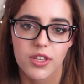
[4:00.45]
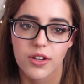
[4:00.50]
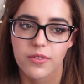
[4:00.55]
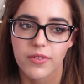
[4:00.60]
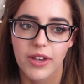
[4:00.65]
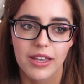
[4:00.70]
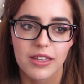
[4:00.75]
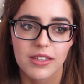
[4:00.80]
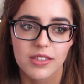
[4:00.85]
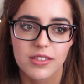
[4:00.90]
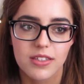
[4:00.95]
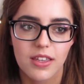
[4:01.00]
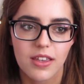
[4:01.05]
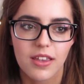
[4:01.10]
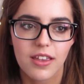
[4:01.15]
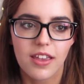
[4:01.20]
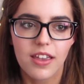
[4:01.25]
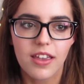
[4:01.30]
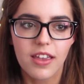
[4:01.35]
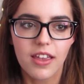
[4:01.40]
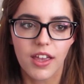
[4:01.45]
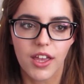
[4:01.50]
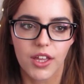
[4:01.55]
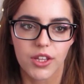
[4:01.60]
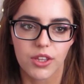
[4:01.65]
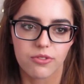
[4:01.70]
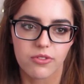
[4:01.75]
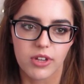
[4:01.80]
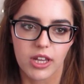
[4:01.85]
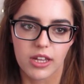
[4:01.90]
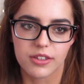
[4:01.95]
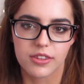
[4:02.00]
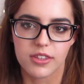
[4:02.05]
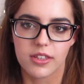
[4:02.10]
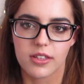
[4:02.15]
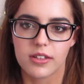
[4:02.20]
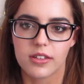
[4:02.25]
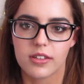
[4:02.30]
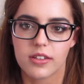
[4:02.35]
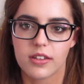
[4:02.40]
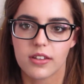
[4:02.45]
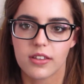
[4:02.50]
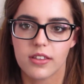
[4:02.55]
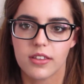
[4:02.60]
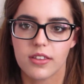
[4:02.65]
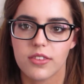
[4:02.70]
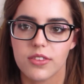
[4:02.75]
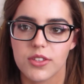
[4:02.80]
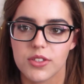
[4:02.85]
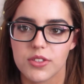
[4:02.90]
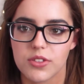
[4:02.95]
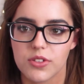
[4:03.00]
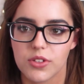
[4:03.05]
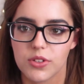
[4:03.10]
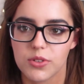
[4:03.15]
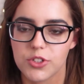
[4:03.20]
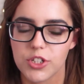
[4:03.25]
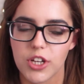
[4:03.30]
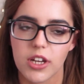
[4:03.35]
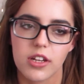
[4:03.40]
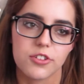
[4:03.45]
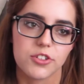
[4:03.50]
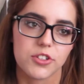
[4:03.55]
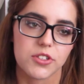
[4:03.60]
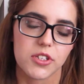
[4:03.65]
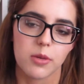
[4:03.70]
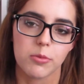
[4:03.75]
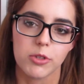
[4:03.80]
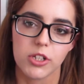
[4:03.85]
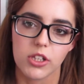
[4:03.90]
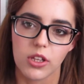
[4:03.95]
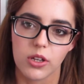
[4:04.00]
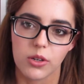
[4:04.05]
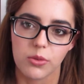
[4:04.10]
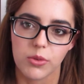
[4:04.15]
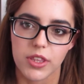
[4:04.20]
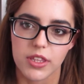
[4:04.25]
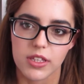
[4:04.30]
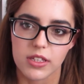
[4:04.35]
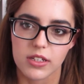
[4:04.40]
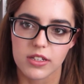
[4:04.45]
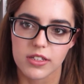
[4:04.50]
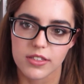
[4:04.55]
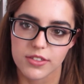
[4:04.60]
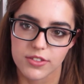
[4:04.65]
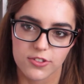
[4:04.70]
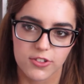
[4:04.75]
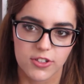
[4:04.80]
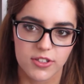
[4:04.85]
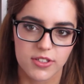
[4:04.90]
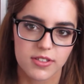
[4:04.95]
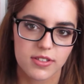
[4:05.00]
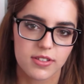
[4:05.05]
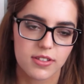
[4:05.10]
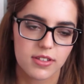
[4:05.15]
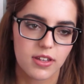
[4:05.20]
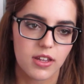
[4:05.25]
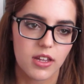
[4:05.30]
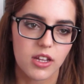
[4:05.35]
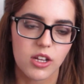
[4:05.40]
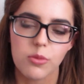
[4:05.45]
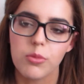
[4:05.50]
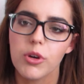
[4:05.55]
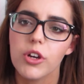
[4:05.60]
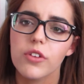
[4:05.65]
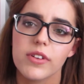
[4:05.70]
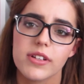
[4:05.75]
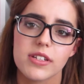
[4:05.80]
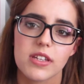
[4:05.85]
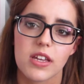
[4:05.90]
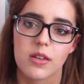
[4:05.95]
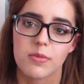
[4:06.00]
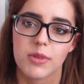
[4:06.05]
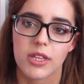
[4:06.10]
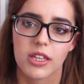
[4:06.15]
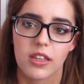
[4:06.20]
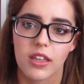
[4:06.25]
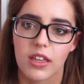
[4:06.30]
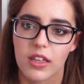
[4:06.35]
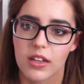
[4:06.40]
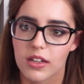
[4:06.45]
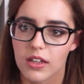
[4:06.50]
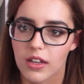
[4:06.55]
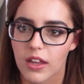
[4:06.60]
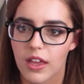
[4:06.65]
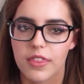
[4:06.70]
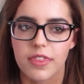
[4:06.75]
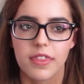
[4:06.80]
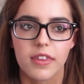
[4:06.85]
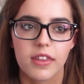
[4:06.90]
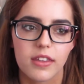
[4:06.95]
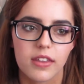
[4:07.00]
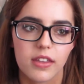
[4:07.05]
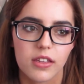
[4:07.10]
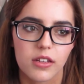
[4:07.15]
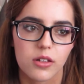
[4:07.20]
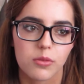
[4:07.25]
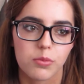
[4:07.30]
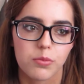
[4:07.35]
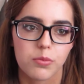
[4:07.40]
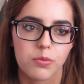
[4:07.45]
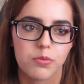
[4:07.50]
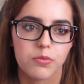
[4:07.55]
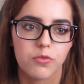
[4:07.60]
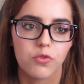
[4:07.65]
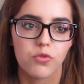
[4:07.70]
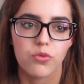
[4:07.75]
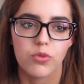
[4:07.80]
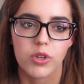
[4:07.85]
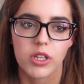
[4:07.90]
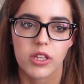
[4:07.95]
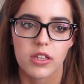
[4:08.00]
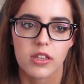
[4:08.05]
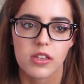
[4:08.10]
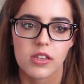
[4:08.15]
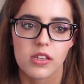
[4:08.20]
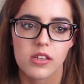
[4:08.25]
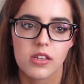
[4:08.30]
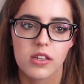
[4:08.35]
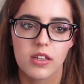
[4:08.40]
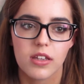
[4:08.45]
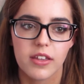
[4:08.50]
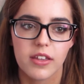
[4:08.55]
set of eyes, and the fact that this new change is coming along with it is just perfect timing, and I think it'll really